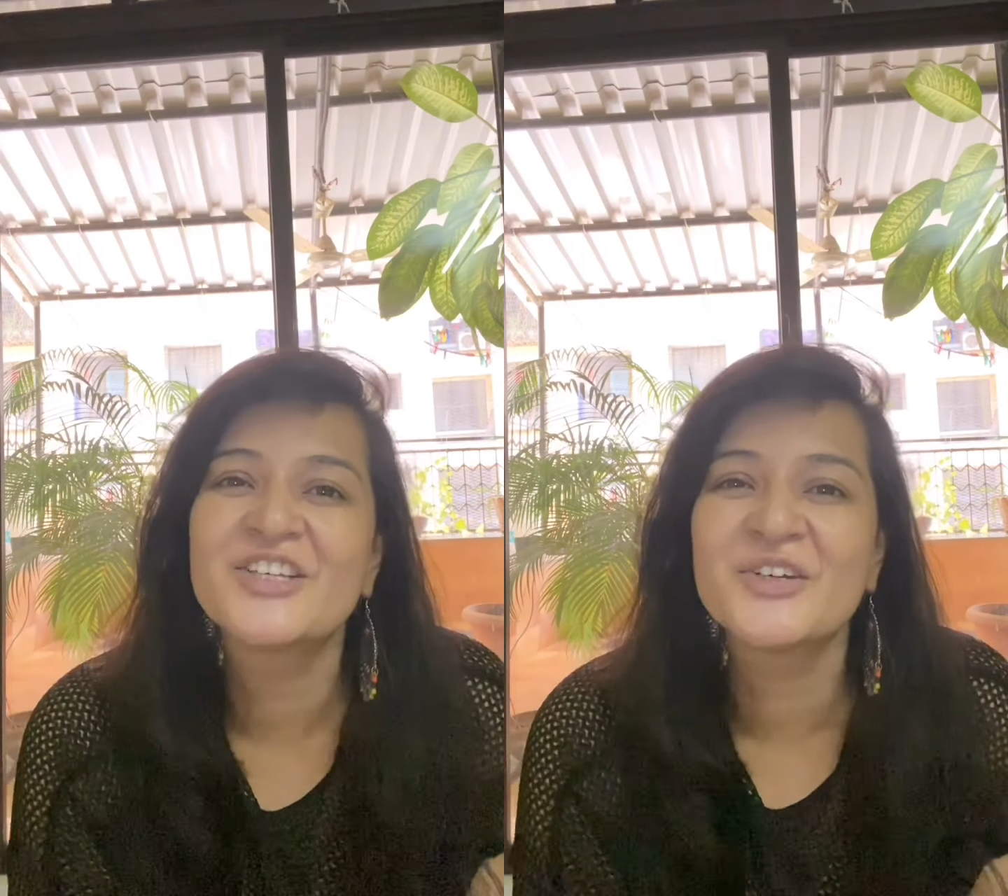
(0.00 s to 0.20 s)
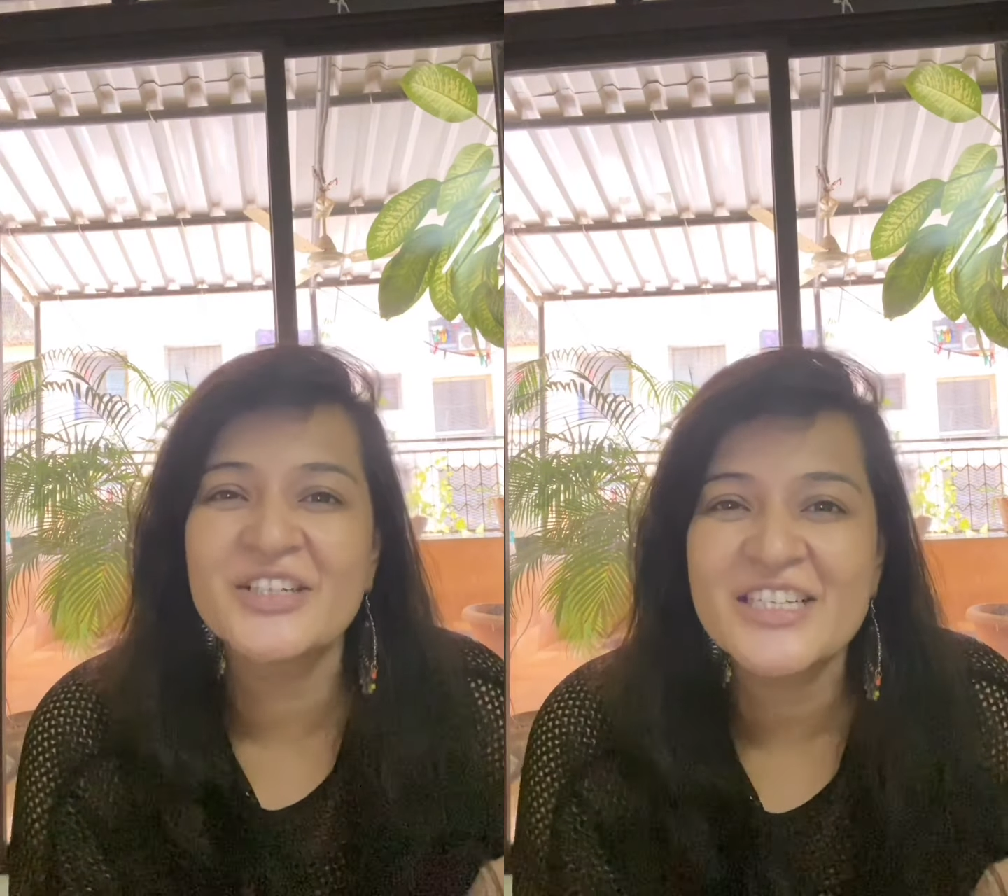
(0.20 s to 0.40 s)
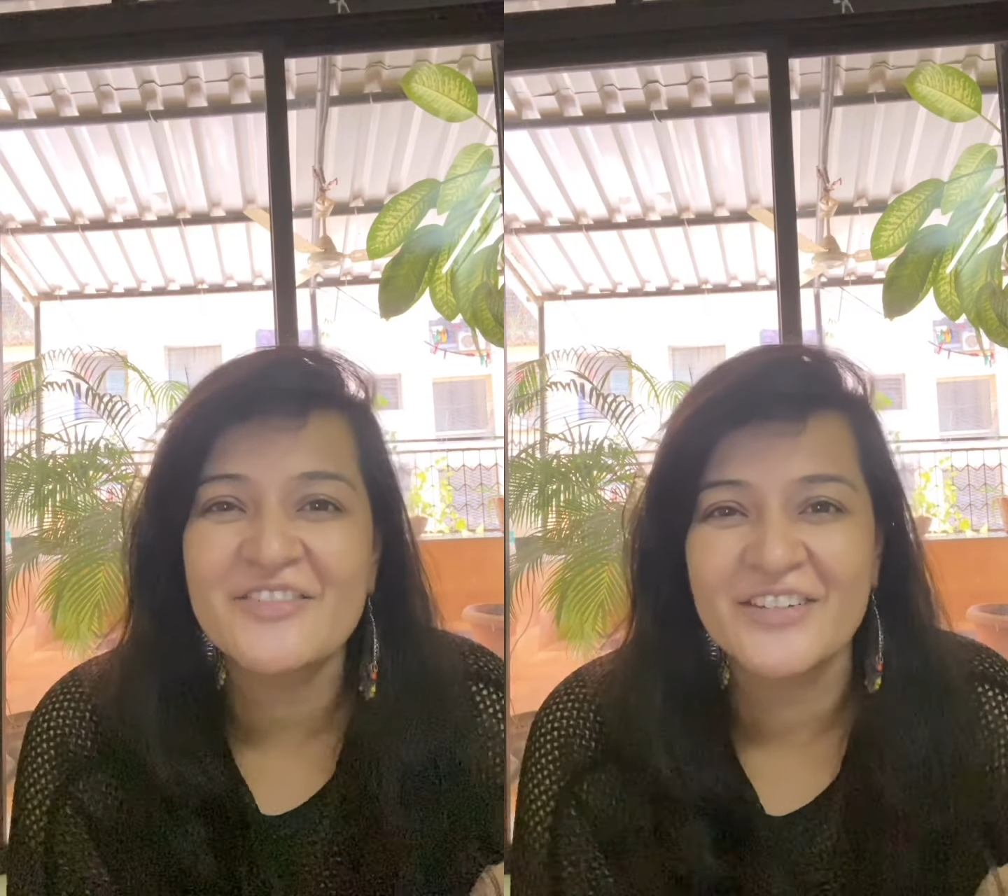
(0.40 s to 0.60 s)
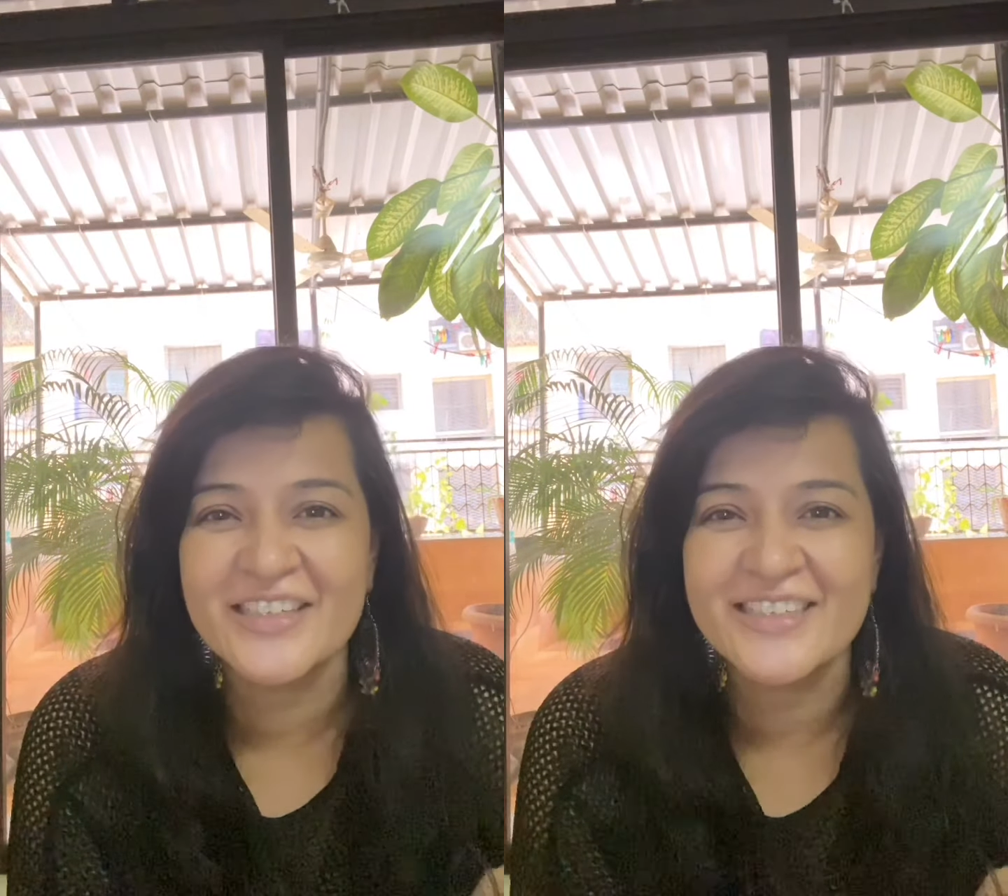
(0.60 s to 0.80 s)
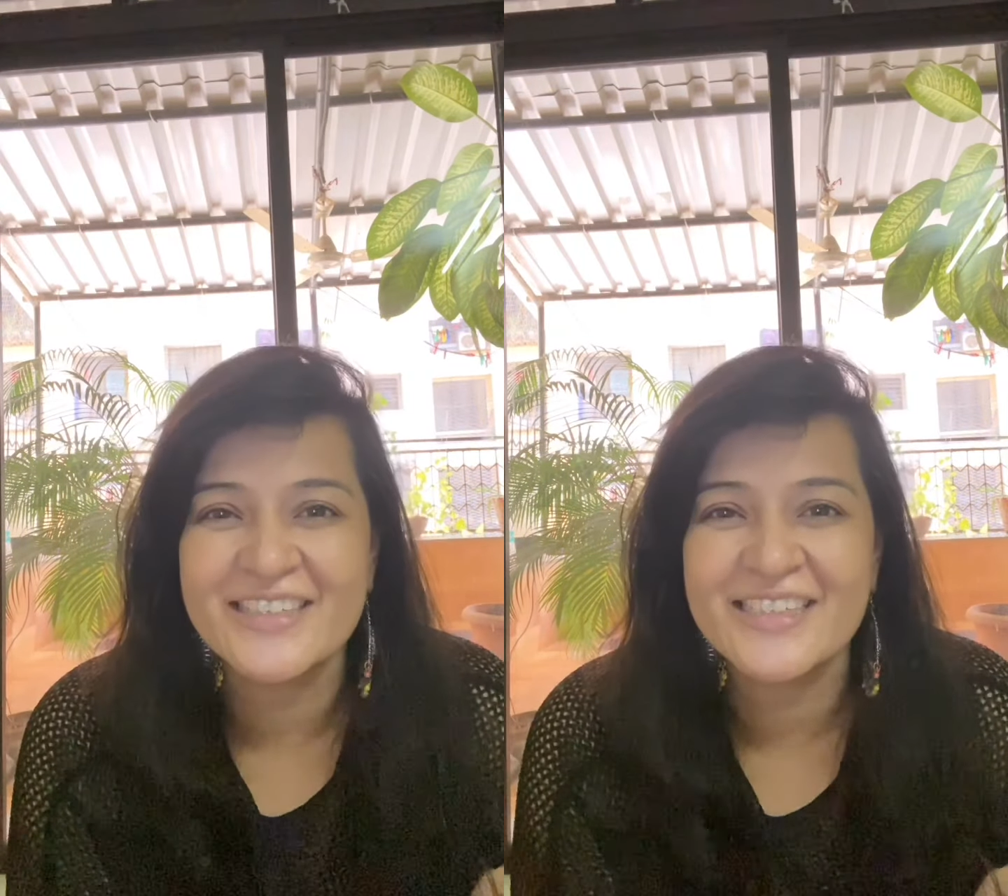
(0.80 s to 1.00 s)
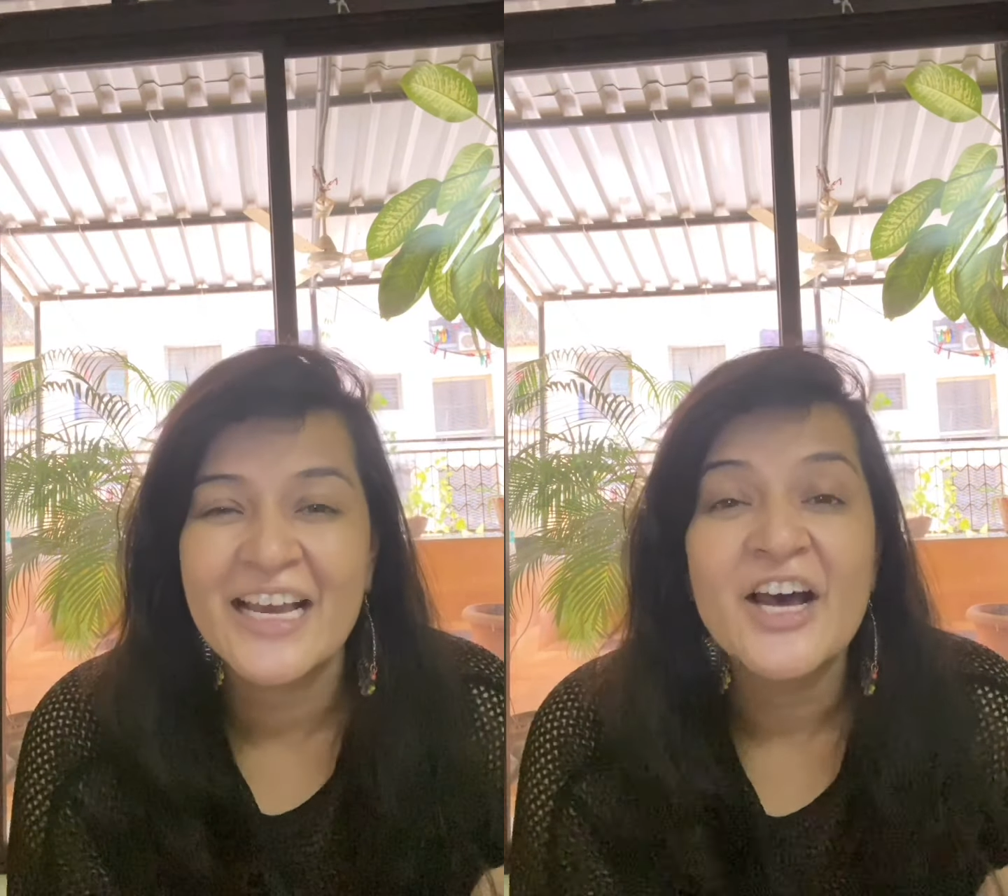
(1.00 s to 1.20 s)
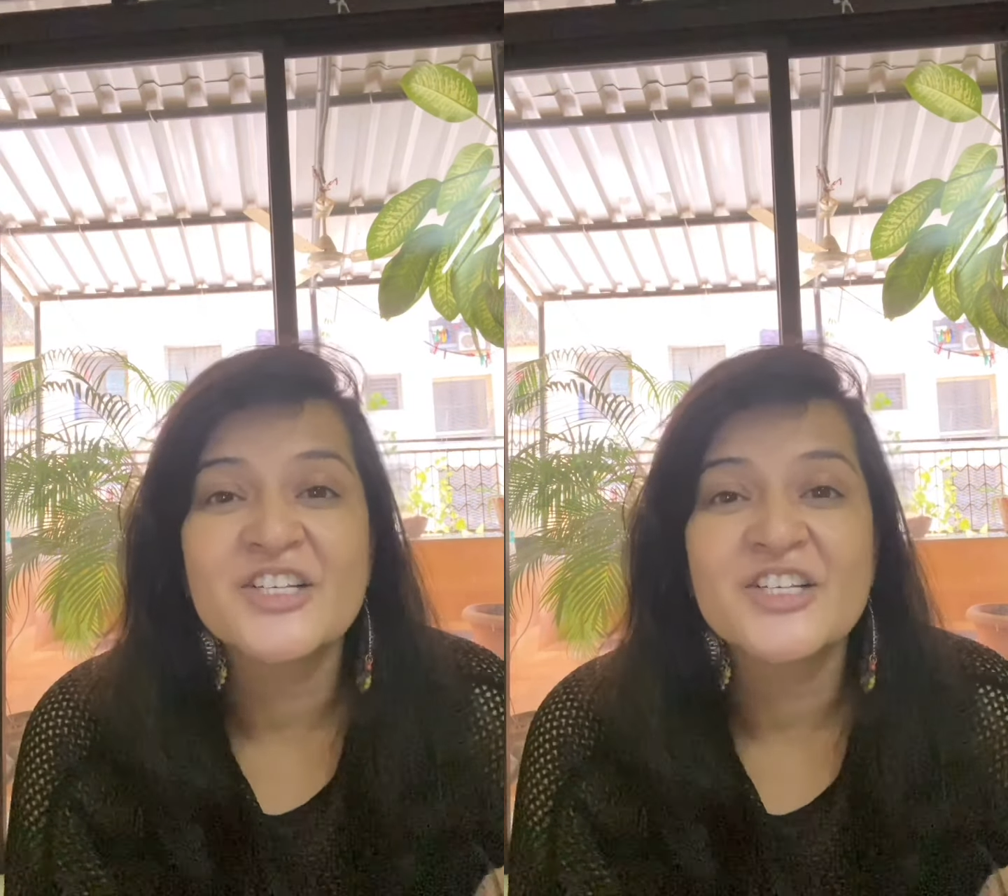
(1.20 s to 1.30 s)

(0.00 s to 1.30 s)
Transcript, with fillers: unity wins.